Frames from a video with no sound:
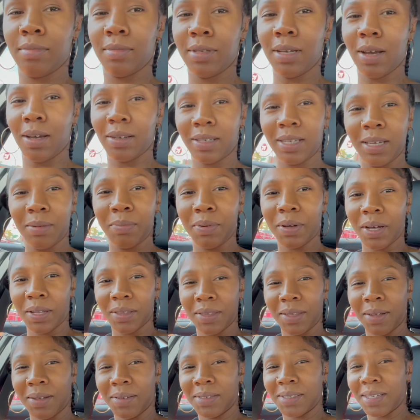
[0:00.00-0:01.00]
Y'all keep y'all
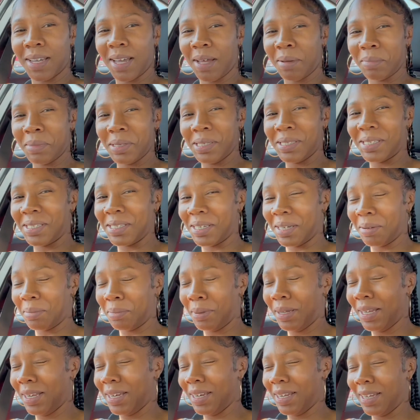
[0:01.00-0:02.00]
thoughts, comments, and
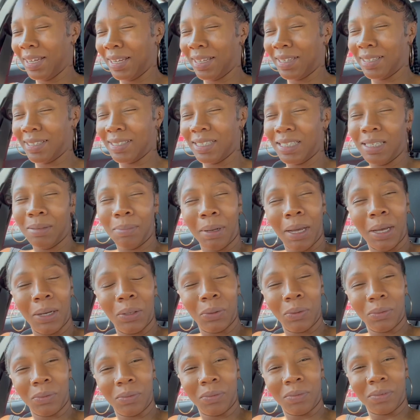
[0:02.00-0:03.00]
opinions
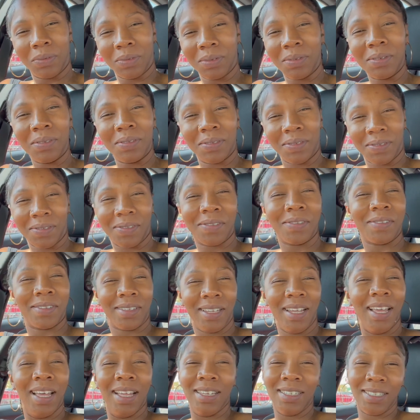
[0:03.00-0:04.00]
about.
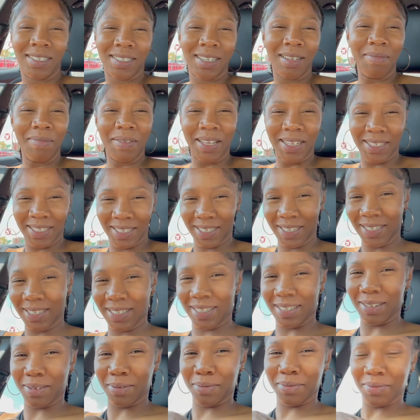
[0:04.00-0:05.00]
Yeah, just keep that to
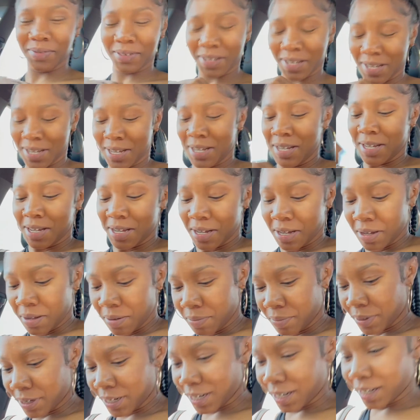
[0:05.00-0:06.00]
yourself.
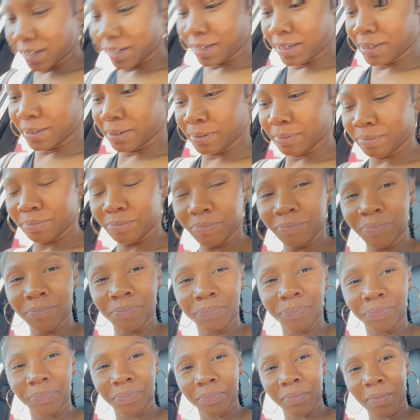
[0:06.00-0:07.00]
But um,
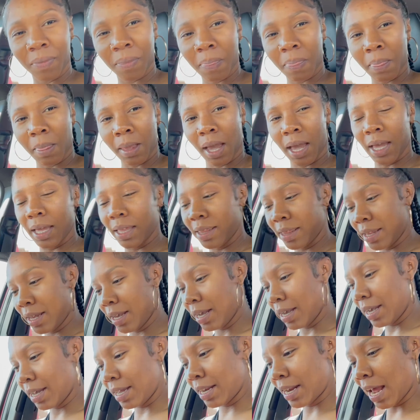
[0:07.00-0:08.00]
and
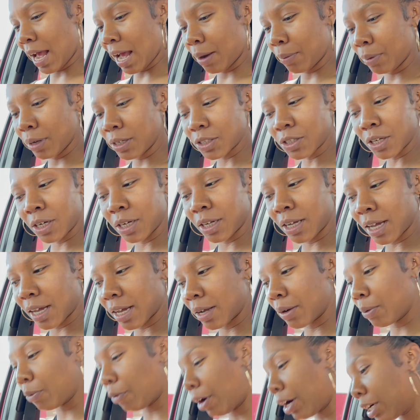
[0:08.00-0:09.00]
then I was gonna
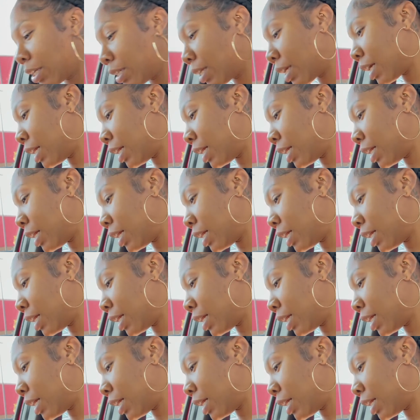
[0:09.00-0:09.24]
wear the